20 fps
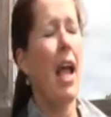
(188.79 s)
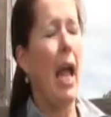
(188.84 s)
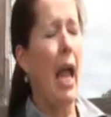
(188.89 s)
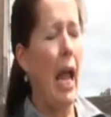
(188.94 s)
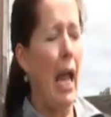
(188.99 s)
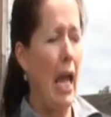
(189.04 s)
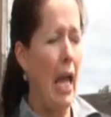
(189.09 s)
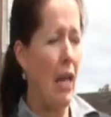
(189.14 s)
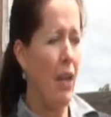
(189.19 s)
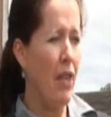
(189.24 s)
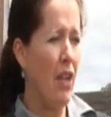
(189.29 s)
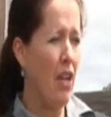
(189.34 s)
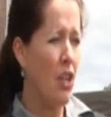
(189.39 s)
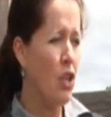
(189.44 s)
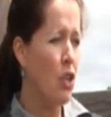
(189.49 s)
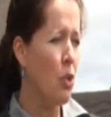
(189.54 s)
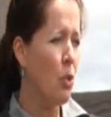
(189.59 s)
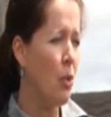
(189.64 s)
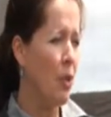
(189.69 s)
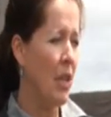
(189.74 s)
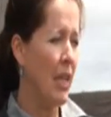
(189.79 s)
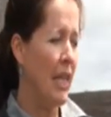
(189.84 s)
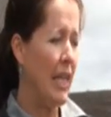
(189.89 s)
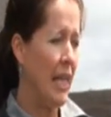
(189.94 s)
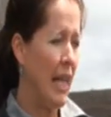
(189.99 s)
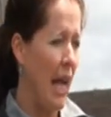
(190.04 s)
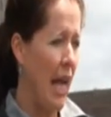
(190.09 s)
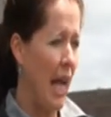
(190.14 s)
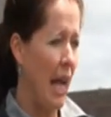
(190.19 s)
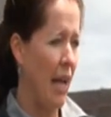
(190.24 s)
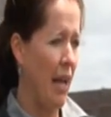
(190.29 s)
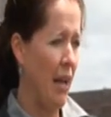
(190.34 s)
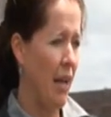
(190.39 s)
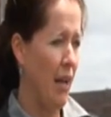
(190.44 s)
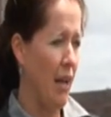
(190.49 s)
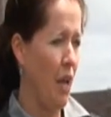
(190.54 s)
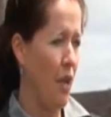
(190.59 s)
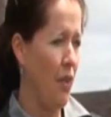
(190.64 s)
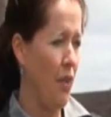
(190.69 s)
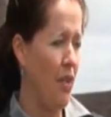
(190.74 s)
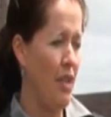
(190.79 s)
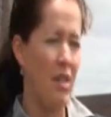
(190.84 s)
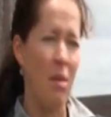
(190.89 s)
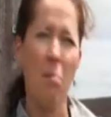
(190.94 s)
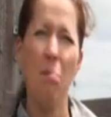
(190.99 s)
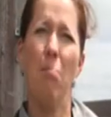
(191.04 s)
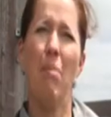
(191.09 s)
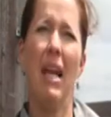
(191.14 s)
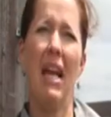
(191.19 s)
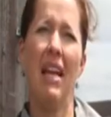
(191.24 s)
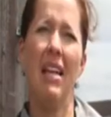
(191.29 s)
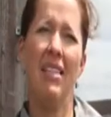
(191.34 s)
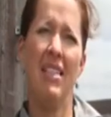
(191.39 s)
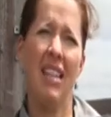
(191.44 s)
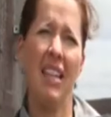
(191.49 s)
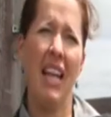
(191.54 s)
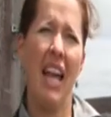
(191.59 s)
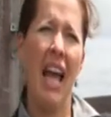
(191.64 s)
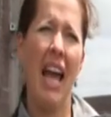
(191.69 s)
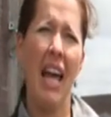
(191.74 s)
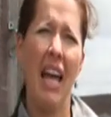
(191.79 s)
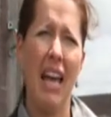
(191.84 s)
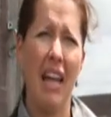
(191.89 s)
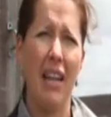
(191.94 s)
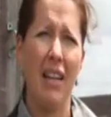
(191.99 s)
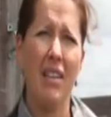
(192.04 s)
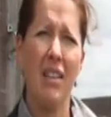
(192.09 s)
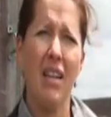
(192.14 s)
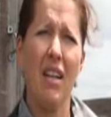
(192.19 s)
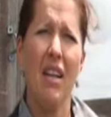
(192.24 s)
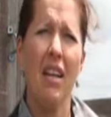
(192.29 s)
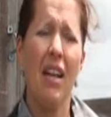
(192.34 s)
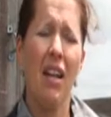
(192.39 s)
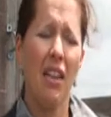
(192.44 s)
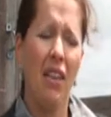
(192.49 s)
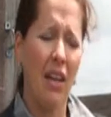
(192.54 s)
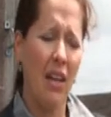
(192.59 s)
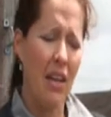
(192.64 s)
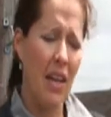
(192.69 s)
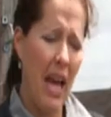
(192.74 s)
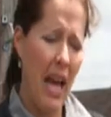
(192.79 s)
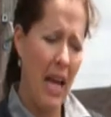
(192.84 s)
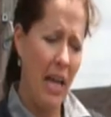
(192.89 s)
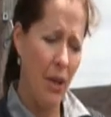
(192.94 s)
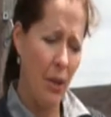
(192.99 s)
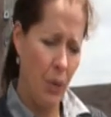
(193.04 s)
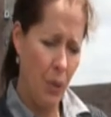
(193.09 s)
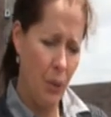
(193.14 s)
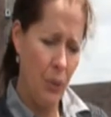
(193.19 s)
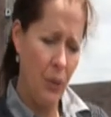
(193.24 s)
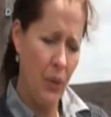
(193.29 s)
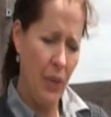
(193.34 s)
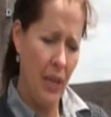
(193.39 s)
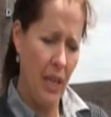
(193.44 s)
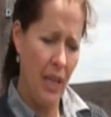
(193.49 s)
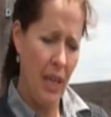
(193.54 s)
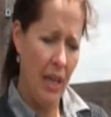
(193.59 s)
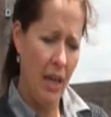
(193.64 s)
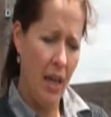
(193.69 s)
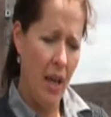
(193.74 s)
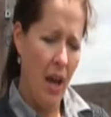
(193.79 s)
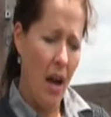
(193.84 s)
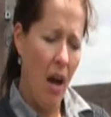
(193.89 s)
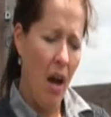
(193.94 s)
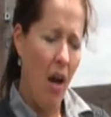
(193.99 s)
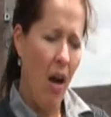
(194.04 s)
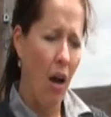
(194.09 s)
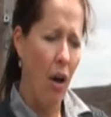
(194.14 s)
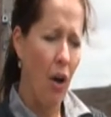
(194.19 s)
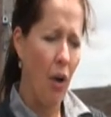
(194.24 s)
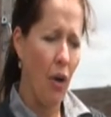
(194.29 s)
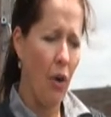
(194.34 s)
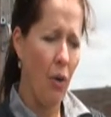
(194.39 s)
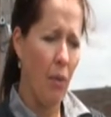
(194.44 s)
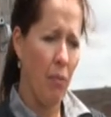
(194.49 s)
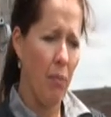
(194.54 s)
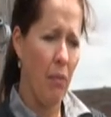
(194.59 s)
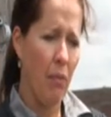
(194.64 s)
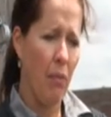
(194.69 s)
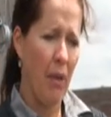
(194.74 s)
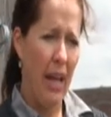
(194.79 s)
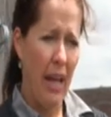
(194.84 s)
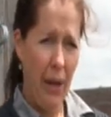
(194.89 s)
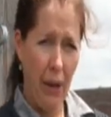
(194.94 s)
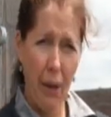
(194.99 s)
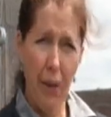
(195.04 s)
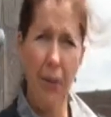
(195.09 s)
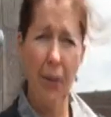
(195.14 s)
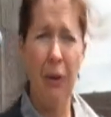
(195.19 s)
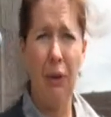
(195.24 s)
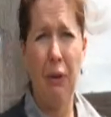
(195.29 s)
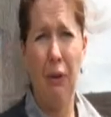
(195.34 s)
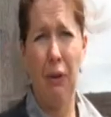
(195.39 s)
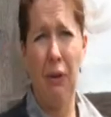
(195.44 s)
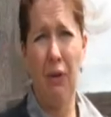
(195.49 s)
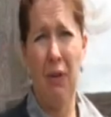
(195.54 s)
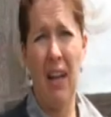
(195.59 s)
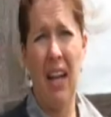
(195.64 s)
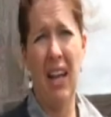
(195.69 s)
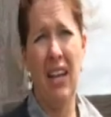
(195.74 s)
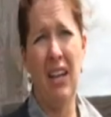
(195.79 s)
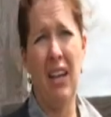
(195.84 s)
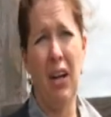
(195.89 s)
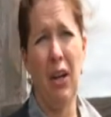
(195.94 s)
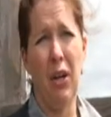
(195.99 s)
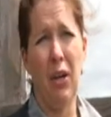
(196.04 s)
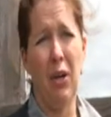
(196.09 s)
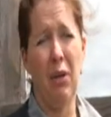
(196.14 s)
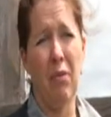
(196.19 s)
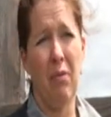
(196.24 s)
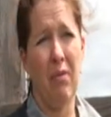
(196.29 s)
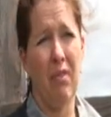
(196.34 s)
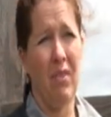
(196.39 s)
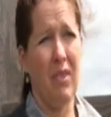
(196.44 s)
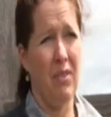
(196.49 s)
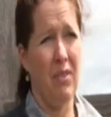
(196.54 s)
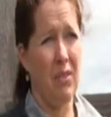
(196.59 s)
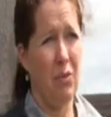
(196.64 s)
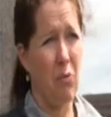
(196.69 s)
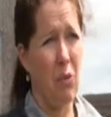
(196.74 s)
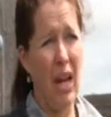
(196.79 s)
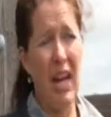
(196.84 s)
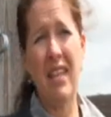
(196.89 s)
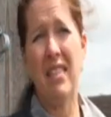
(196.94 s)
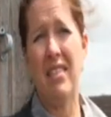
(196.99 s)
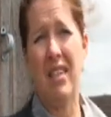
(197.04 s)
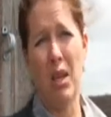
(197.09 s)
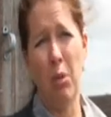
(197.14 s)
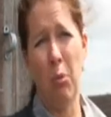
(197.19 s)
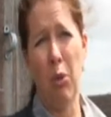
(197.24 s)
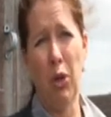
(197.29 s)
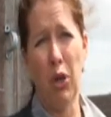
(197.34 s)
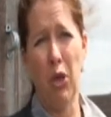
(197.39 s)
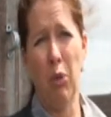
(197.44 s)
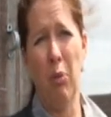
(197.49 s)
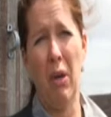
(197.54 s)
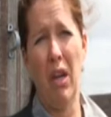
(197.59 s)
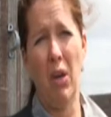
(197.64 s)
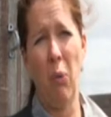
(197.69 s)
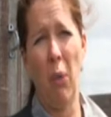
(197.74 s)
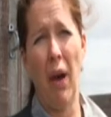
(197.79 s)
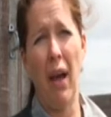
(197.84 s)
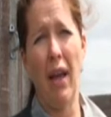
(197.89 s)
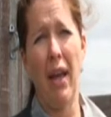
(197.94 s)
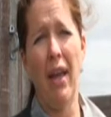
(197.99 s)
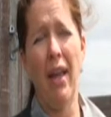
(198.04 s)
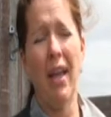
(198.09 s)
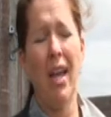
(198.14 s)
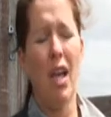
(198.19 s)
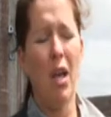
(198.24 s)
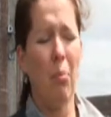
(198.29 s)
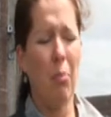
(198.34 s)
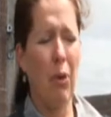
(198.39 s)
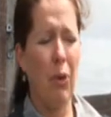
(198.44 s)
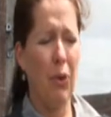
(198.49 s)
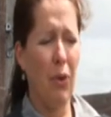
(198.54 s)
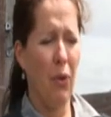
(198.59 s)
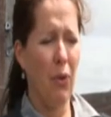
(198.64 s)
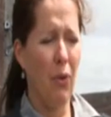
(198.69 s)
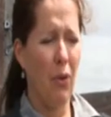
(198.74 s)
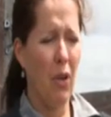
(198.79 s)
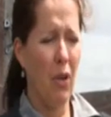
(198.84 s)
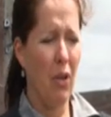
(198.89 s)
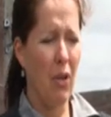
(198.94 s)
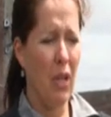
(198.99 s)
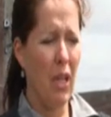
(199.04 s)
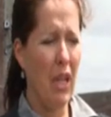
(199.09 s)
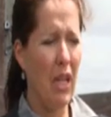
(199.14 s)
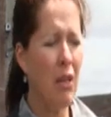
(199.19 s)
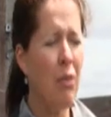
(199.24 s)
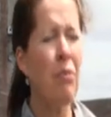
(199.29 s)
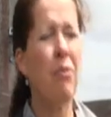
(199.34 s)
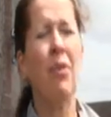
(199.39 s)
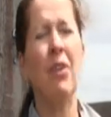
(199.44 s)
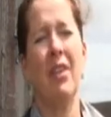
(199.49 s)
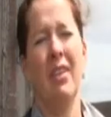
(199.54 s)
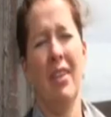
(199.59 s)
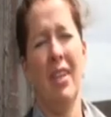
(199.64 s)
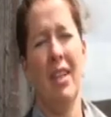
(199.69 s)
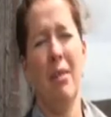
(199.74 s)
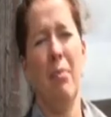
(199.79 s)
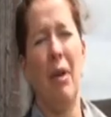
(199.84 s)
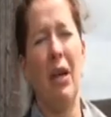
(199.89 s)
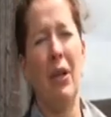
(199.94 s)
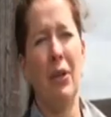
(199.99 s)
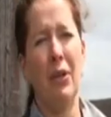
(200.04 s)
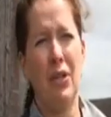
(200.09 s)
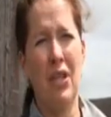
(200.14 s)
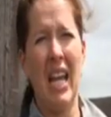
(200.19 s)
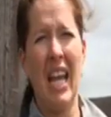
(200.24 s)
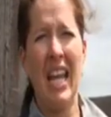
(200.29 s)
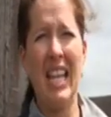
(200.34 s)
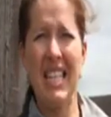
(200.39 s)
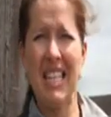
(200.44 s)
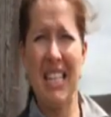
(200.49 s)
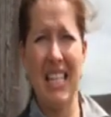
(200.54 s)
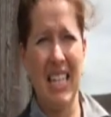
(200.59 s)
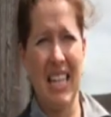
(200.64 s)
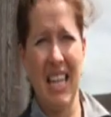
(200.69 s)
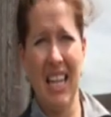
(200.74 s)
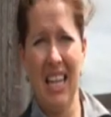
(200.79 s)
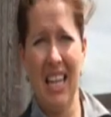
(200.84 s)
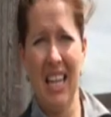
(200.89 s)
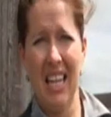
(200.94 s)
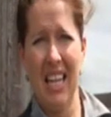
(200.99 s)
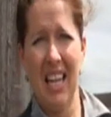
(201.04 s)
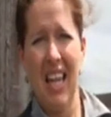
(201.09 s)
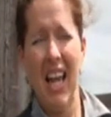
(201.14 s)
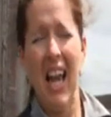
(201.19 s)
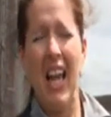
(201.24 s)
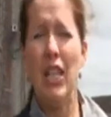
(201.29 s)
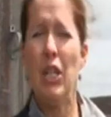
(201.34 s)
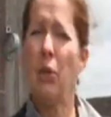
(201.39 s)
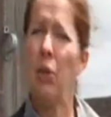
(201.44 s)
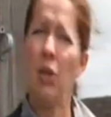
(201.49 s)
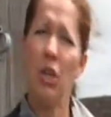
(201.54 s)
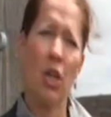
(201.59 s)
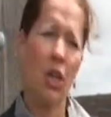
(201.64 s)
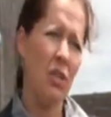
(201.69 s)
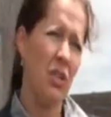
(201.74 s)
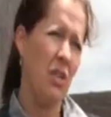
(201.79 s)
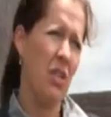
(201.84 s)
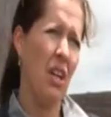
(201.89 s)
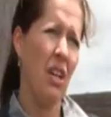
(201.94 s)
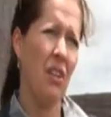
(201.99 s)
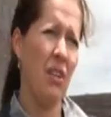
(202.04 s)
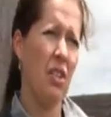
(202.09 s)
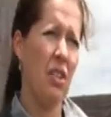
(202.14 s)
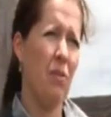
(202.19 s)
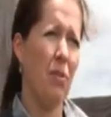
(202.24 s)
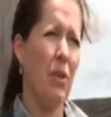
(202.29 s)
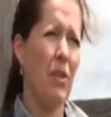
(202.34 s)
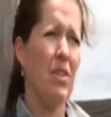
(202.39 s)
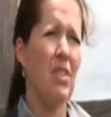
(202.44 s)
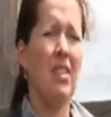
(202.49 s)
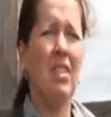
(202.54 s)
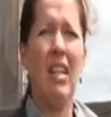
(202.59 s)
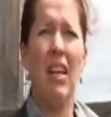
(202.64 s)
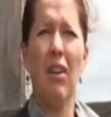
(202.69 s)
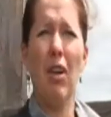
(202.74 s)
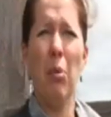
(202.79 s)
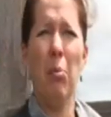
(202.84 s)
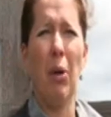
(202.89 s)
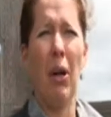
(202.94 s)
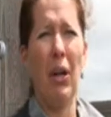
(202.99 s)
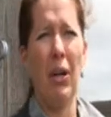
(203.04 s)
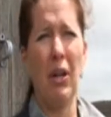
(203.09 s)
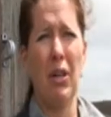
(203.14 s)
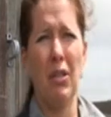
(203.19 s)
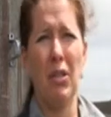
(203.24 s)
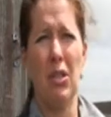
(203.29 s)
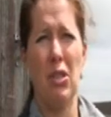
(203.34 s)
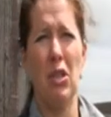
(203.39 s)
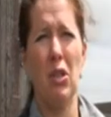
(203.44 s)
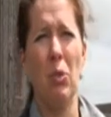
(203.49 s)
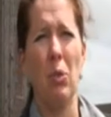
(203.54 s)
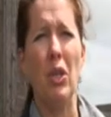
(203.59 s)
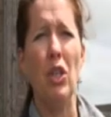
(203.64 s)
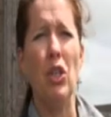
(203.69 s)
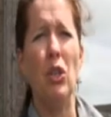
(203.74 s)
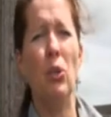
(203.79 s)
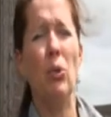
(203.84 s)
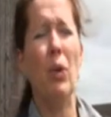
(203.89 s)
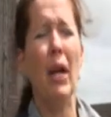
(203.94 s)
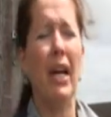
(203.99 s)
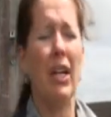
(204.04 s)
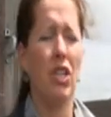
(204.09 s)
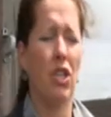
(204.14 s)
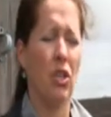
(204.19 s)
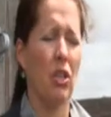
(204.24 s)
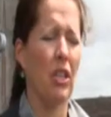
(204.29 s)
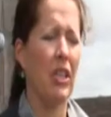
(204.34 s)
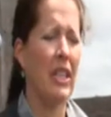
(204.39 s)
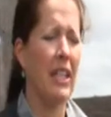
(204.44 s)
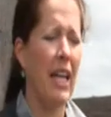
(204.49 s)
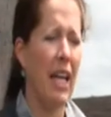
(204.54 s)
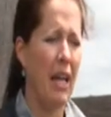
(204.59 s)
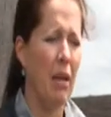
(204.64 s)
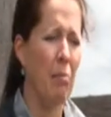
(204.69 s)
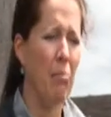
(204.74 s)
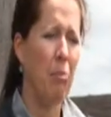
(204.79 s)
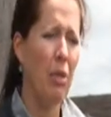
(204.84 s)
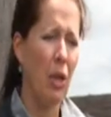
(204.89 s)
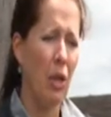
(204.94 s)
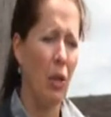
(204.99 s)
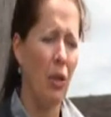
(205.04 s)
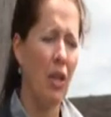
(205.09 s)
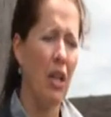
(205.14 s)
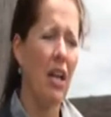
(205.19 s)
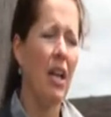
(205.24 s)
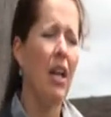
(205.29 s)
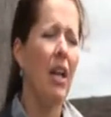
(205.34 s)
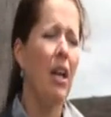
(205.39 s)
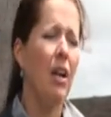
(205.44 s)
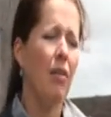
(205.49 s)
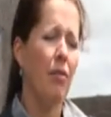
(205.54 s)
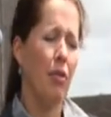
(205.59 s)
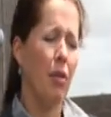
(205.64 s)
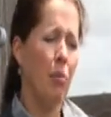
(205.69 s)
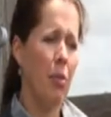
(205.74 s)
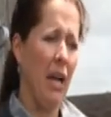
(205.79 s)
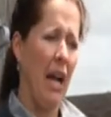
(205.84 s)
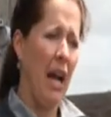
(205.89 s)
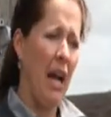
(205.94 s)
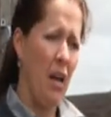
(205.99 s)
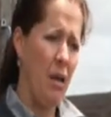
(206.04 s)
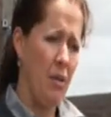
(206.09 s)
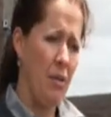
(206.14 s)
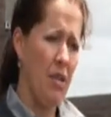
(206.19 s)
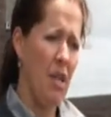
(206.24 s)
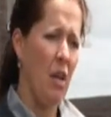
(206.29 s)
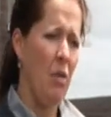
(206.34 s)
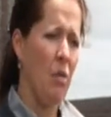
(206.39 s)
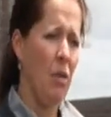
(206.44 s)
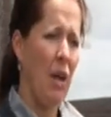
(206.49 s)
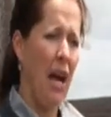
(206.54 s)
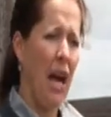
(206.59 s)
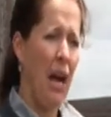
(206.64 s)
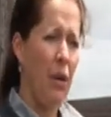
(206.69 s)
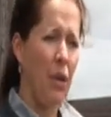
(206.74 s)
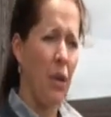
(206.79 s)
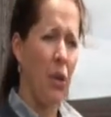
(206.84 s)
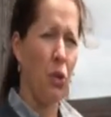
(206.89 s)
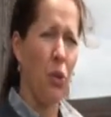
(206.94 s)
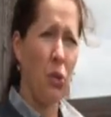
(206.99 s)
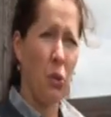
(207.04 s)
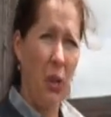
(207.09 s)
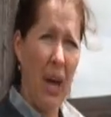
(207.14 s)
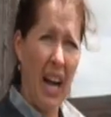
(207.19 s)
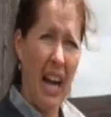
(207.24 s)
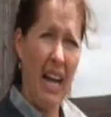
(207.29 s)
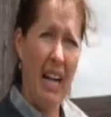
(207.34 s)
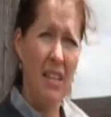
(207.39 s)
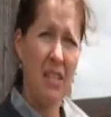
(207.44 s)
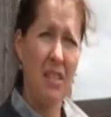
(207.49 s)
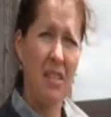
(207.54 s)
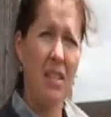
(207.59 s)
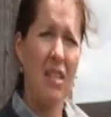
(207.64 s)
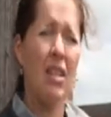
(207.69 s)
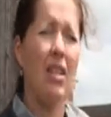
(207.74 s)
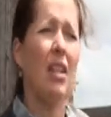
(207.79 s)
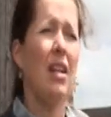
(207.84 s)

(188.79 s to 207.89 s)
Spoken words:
And then you can get these amazing eggs that not only are healthier and are raised in a more humane way, but they're infinitely better tasting. And you can also tell the difference in dairy products too. When you actually get milk from cows that were out on grass